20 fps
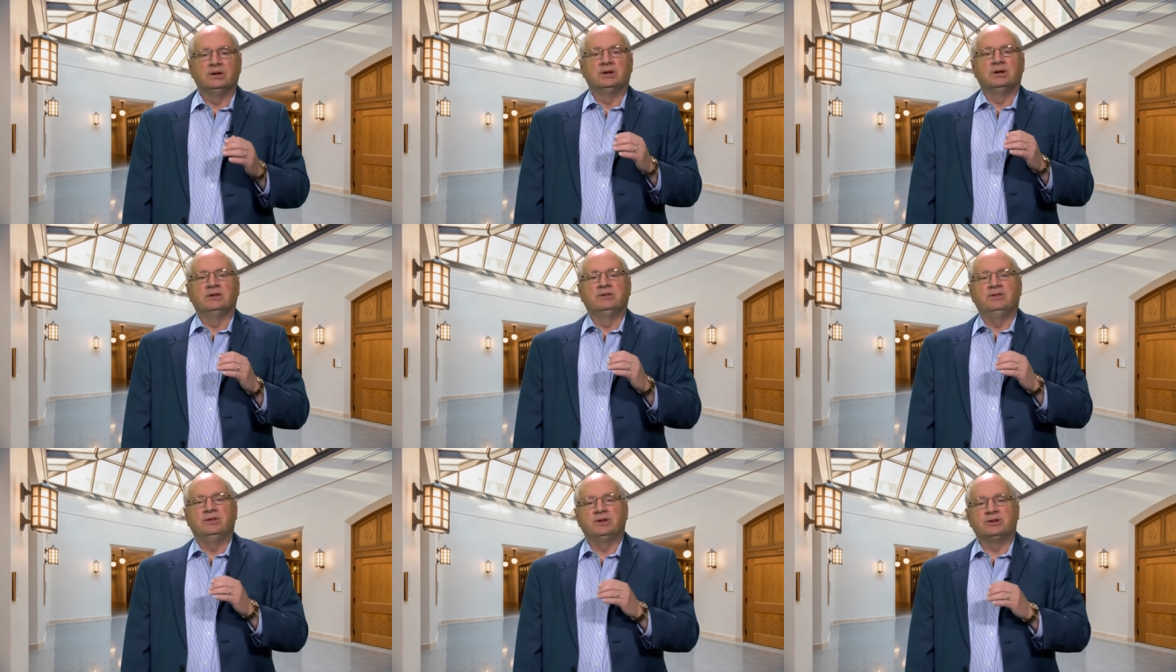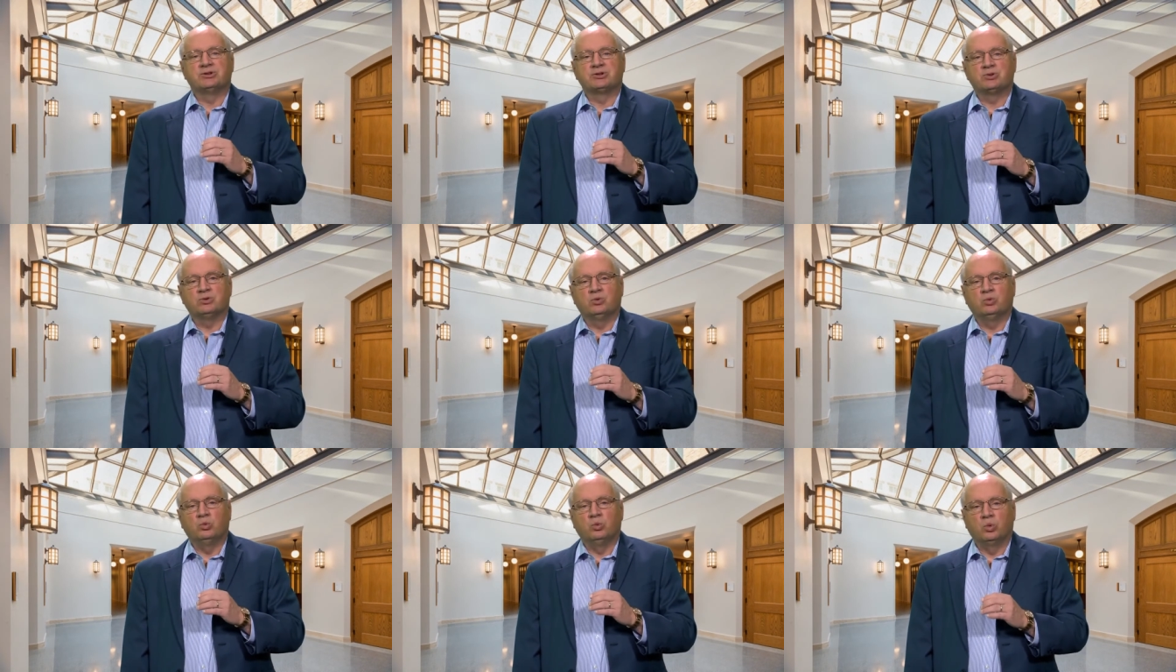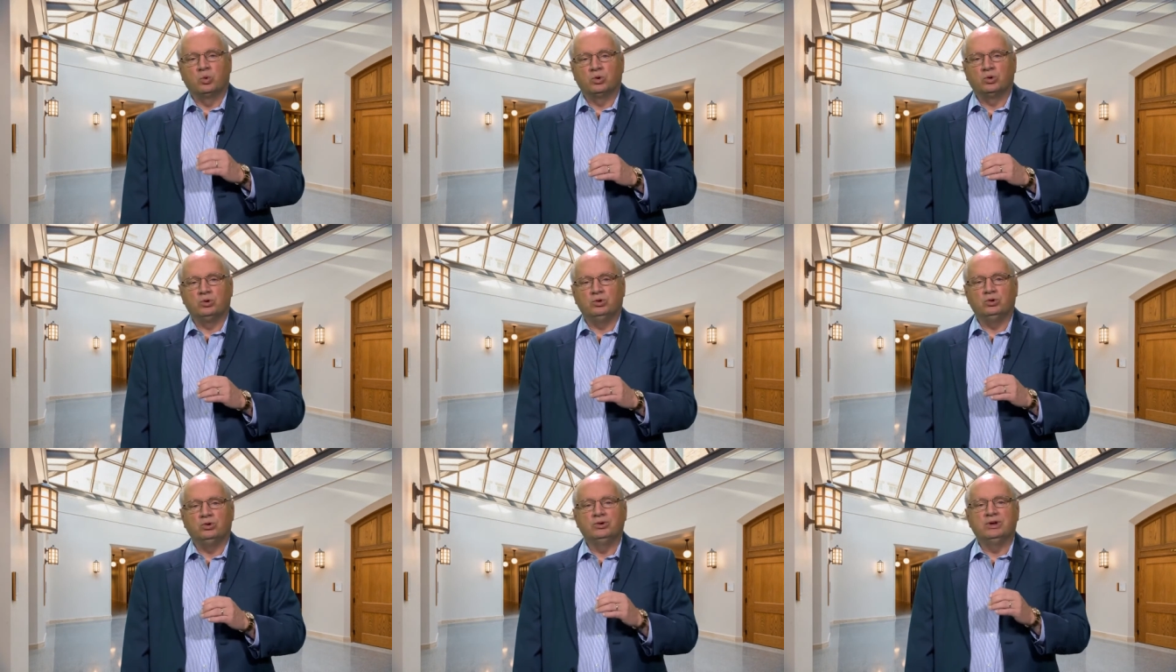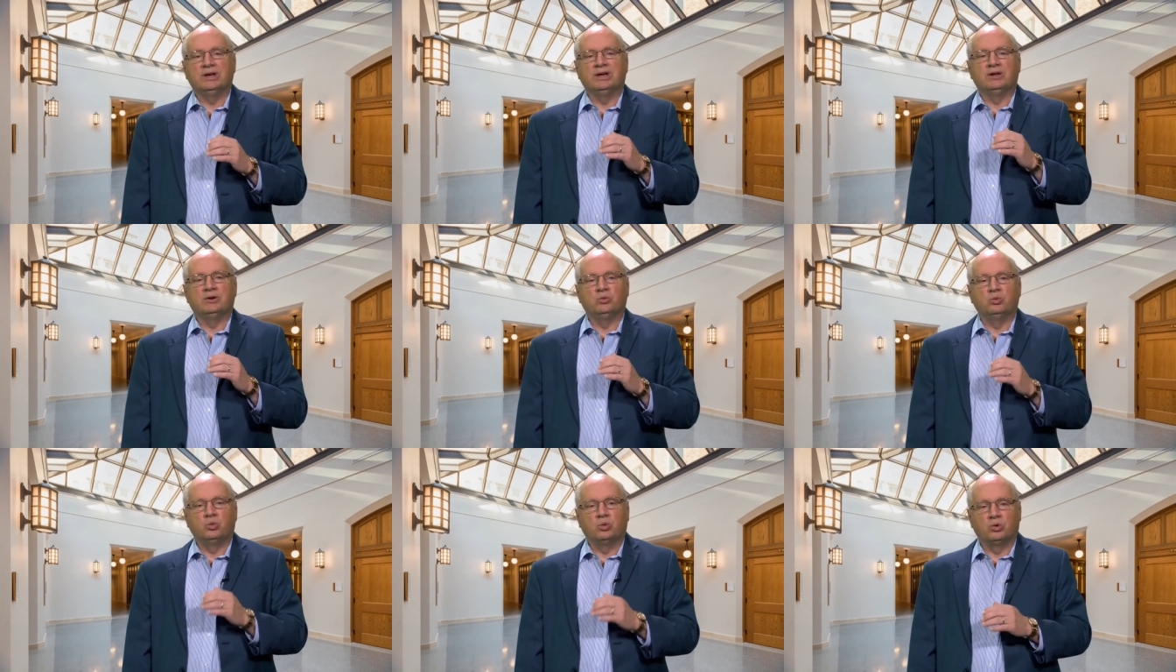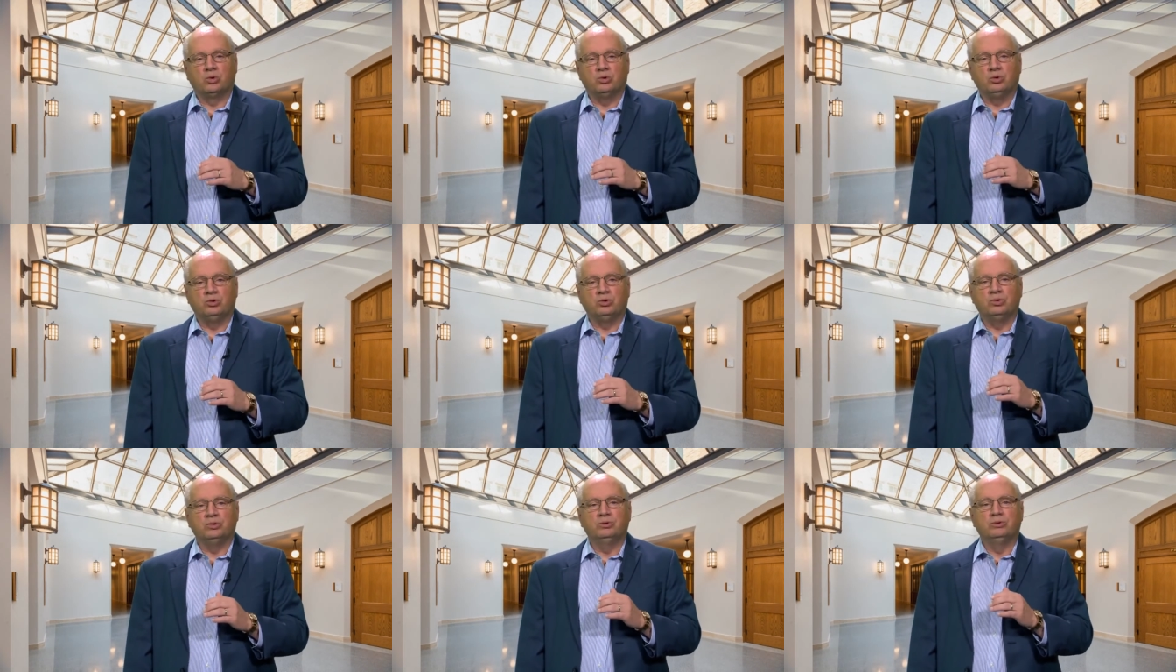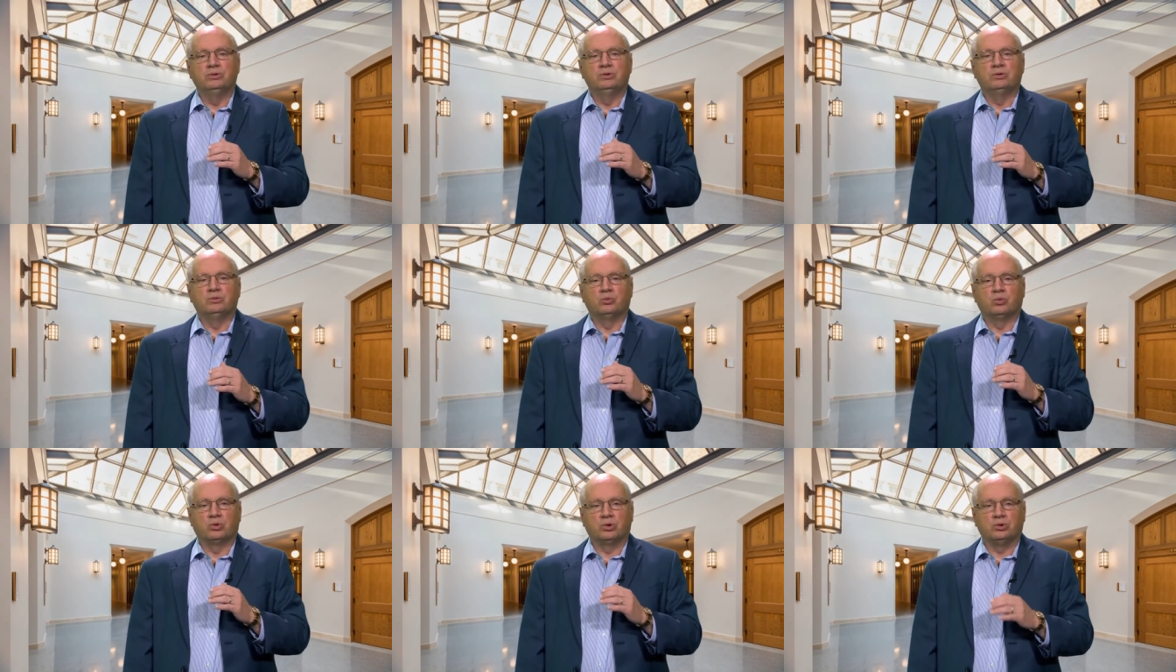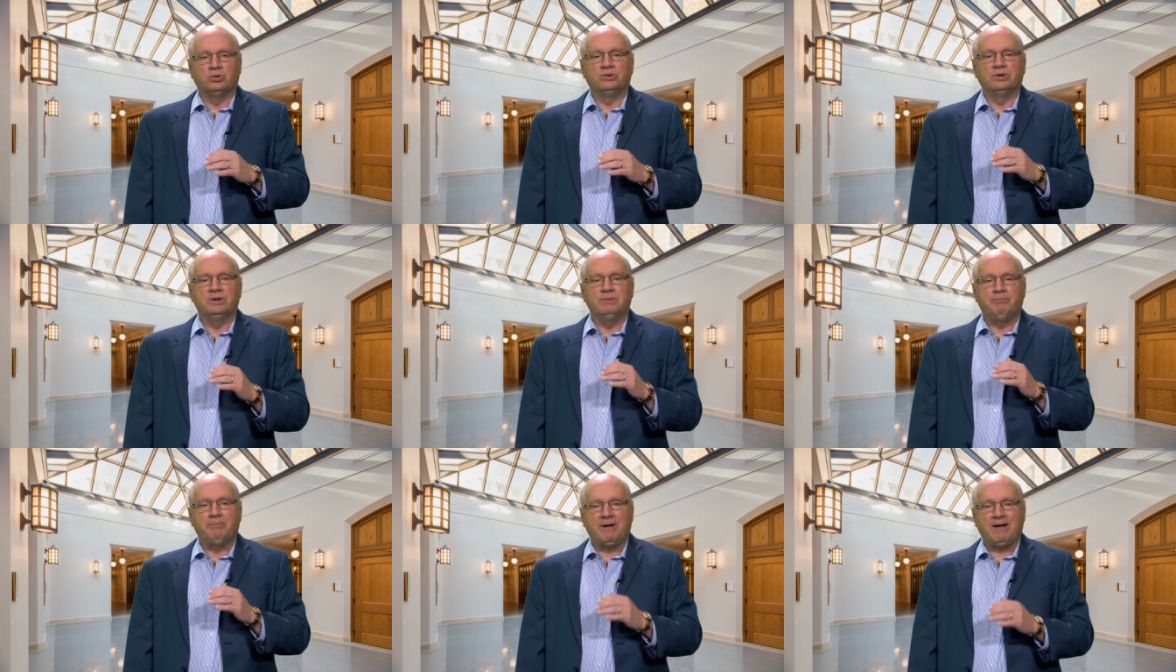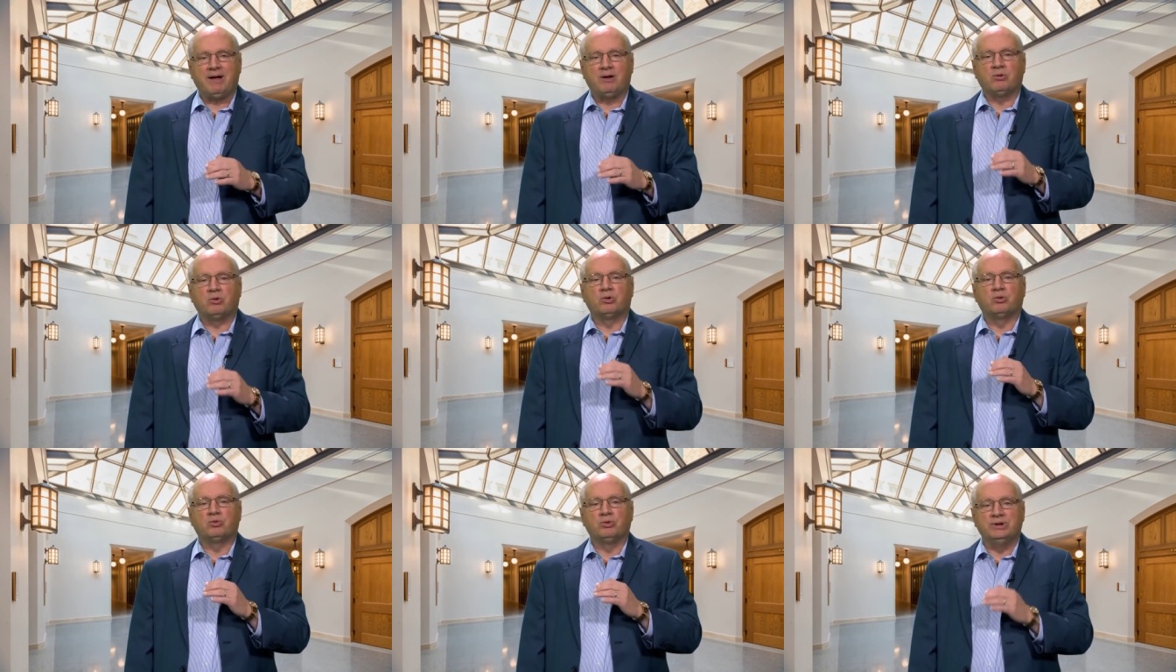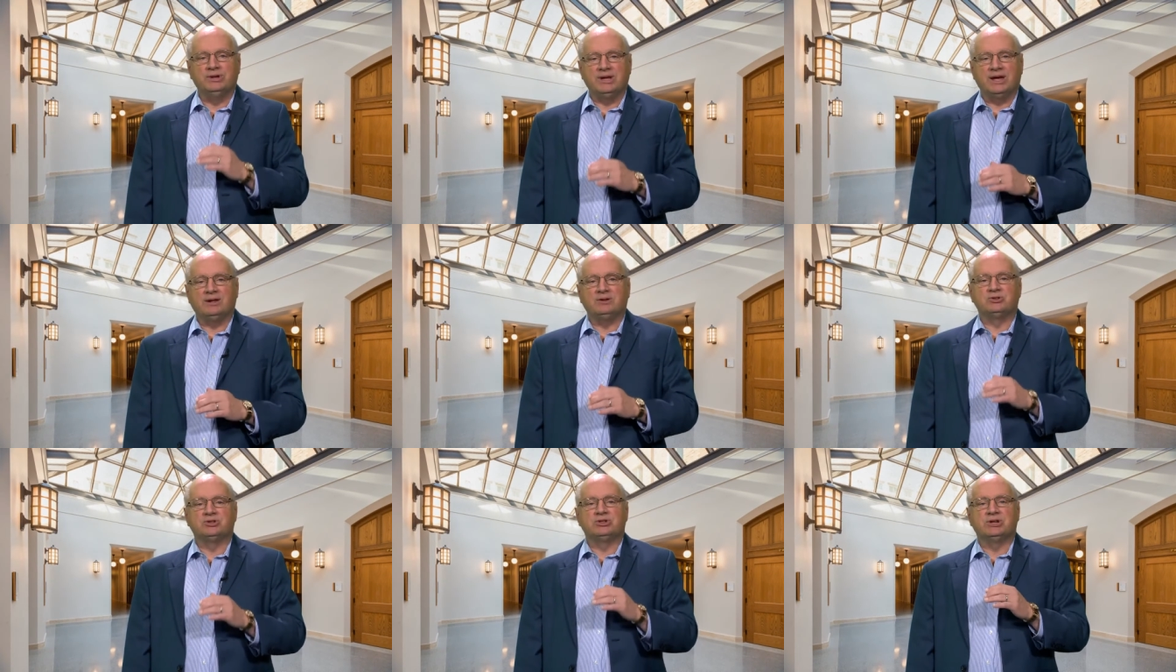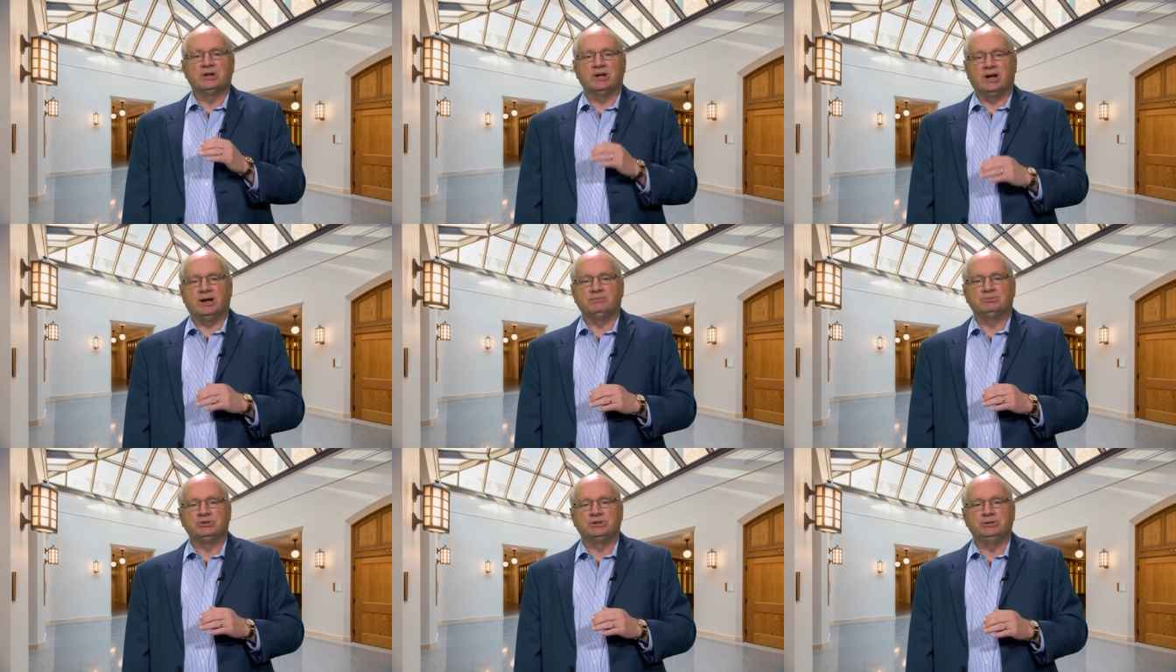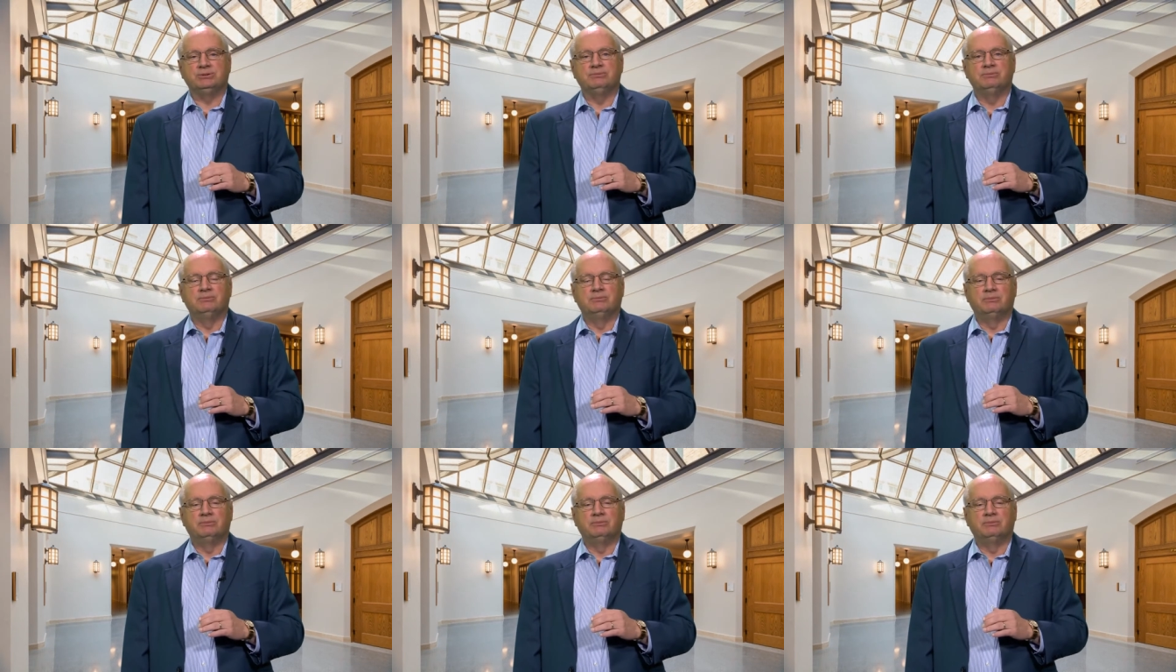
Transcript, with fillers: This world and world, worldly power renouncing option